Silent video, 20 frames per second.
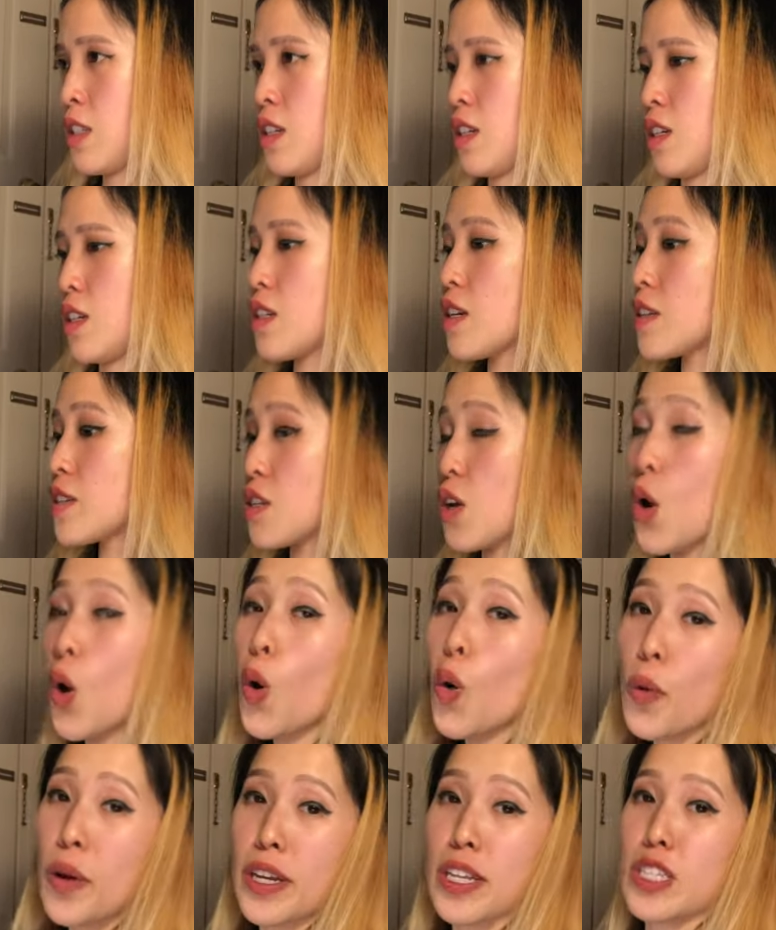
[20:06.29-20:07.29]
And as
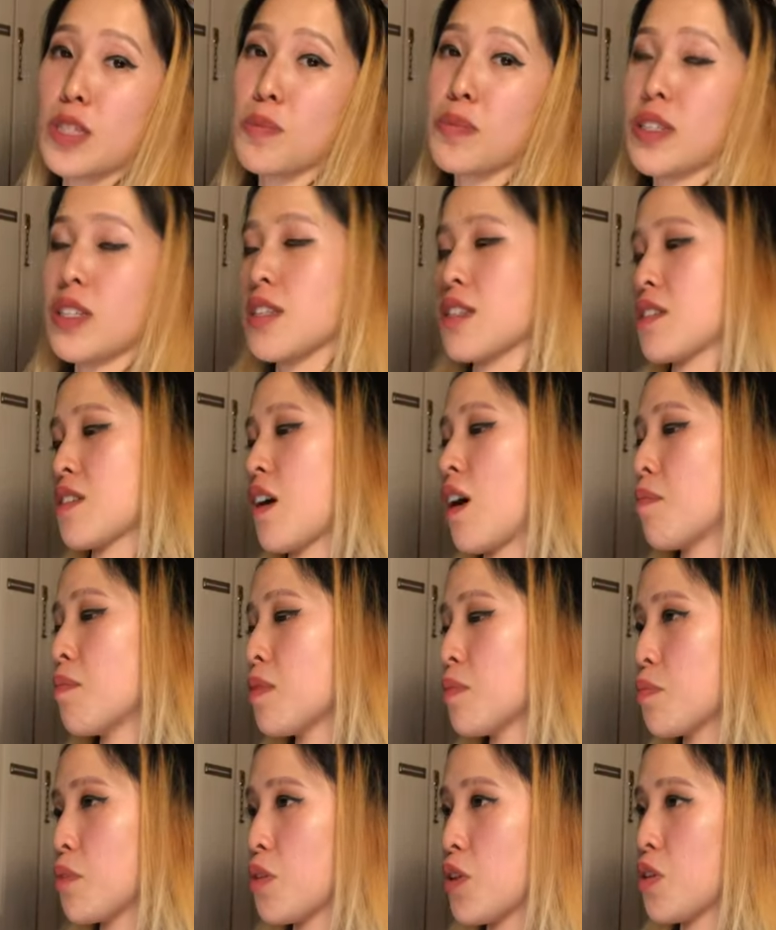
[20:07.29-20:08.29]
always, please
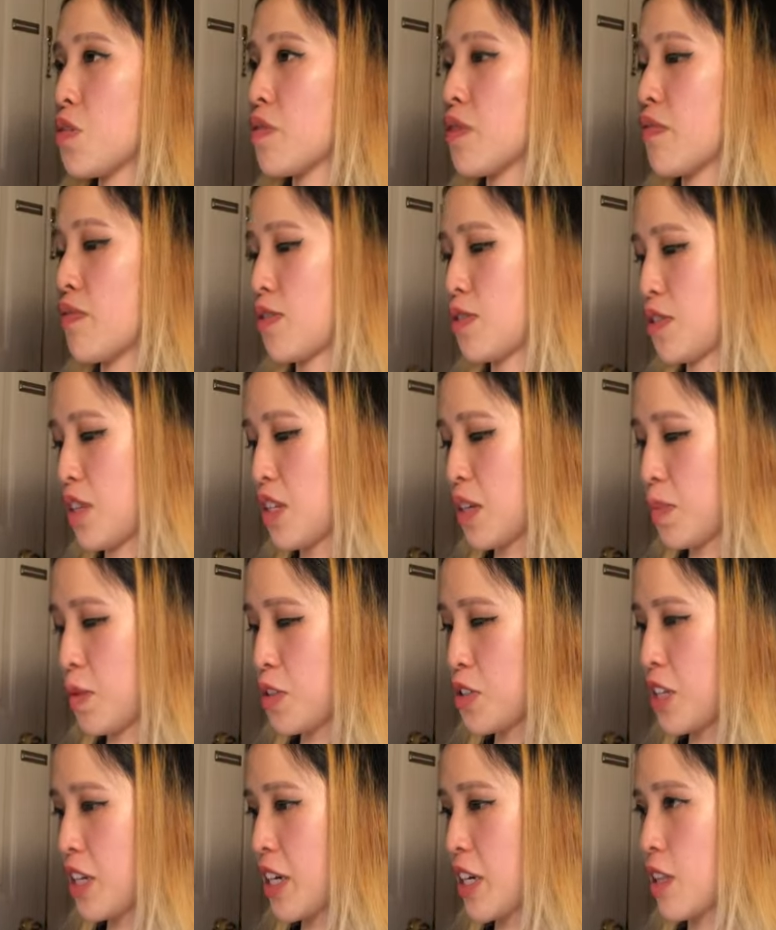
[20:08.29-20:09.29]
comment below if there's any
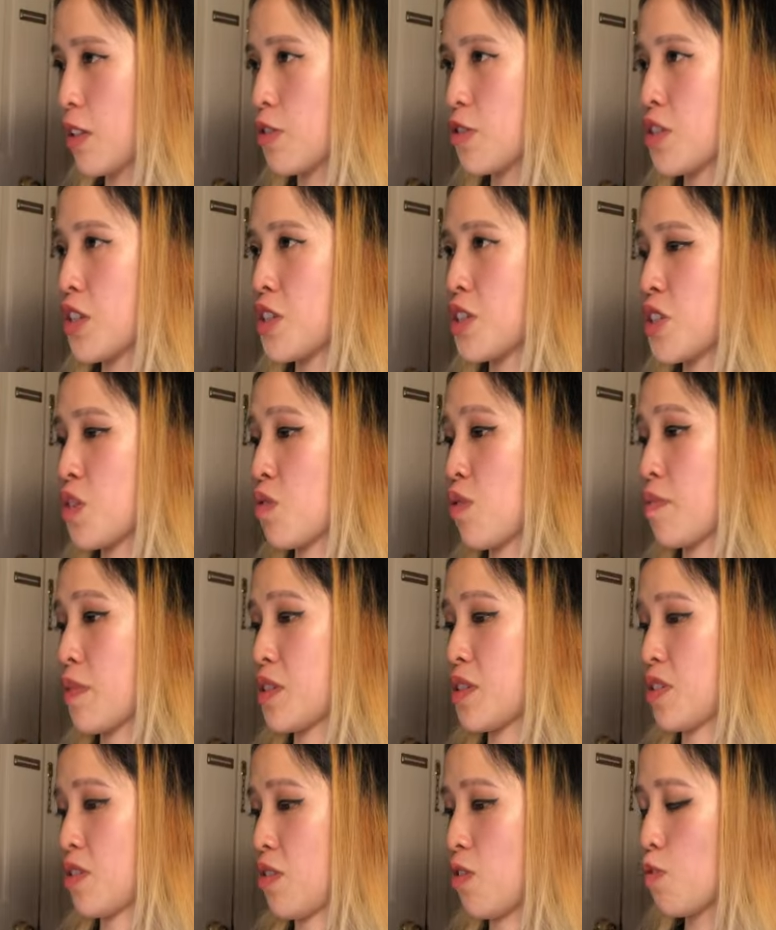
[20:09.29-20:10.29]
particular sets you want me
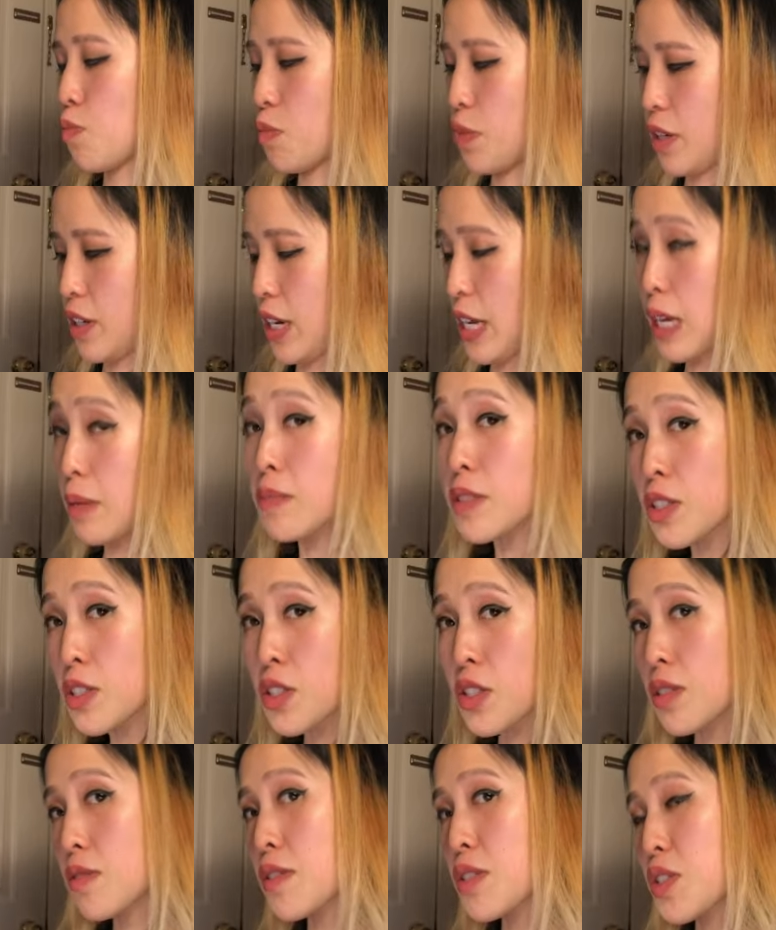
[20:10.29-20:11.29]
to open. I am
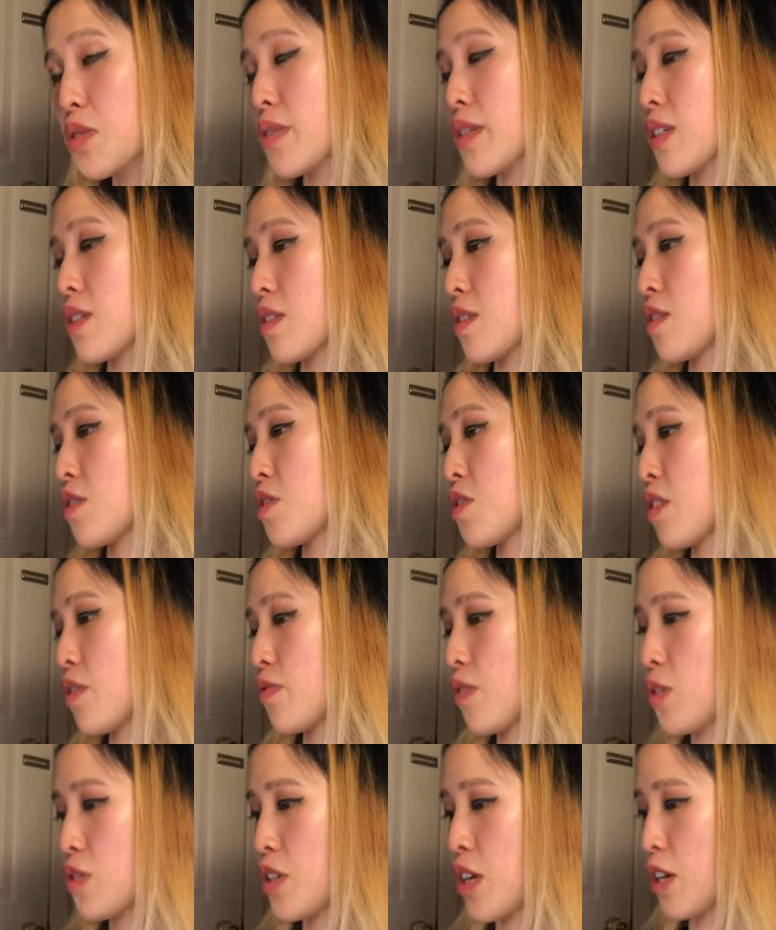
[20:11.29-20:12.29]
considering doing Astonishing
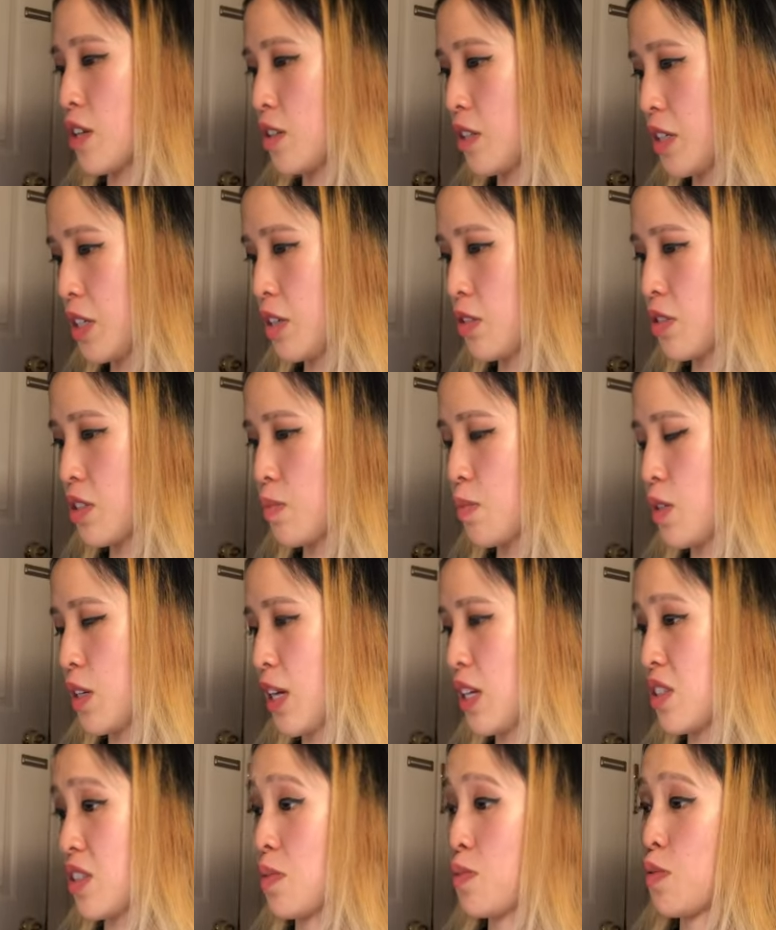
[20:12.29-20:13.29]
Voltackle. I know someone
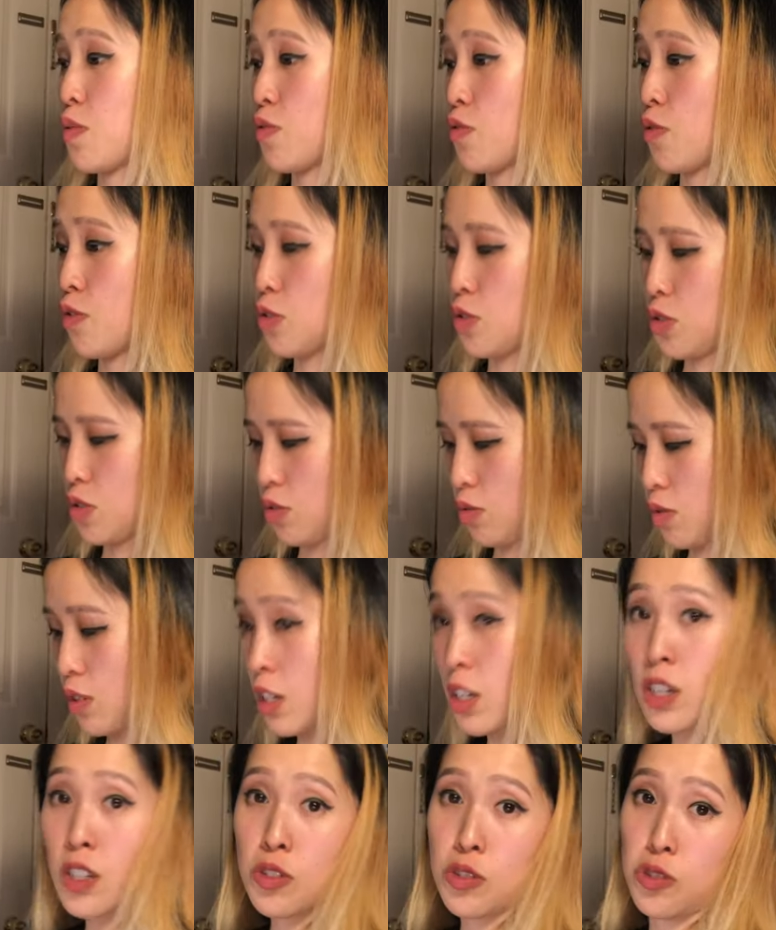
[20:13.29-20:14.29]
asked that before, so
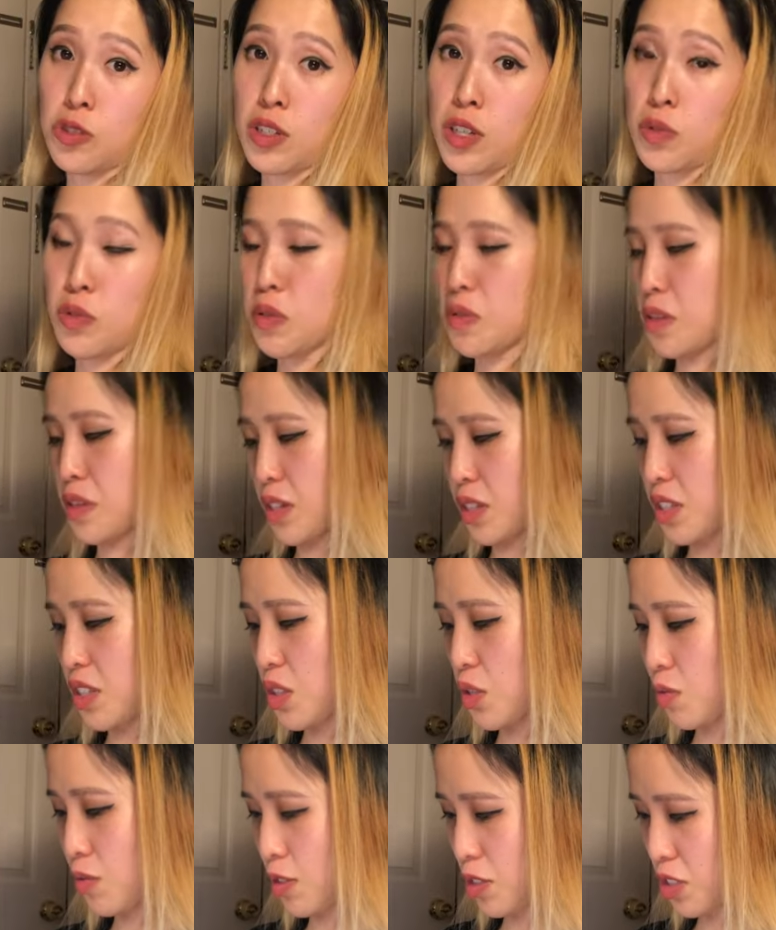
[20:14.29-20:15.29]
do not worry, that's in
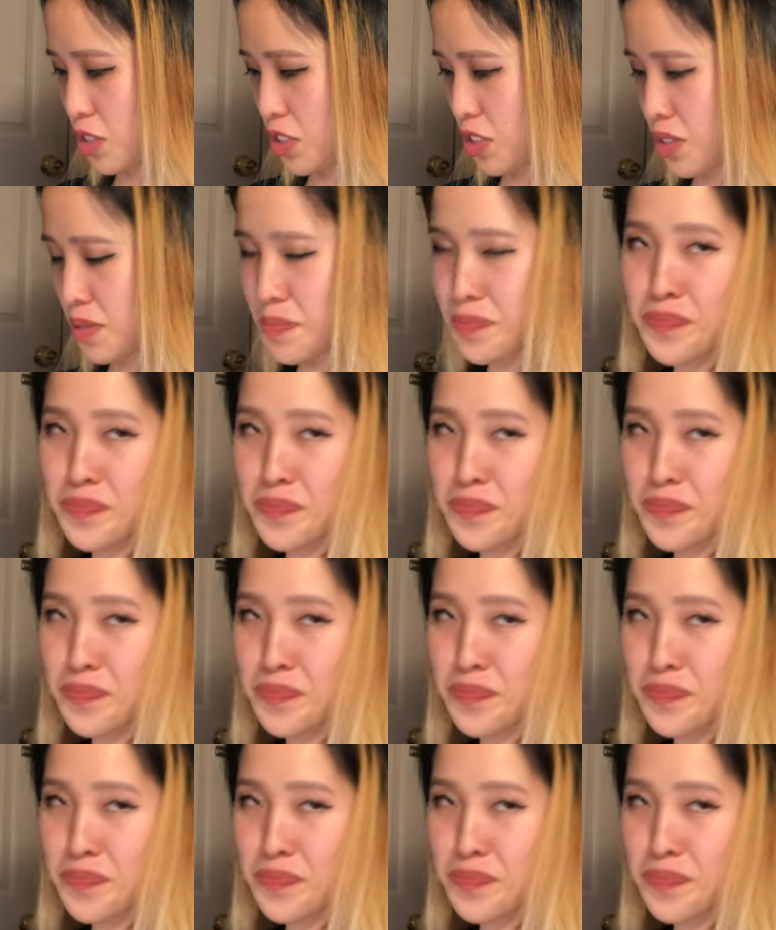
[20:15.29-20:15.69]
the works.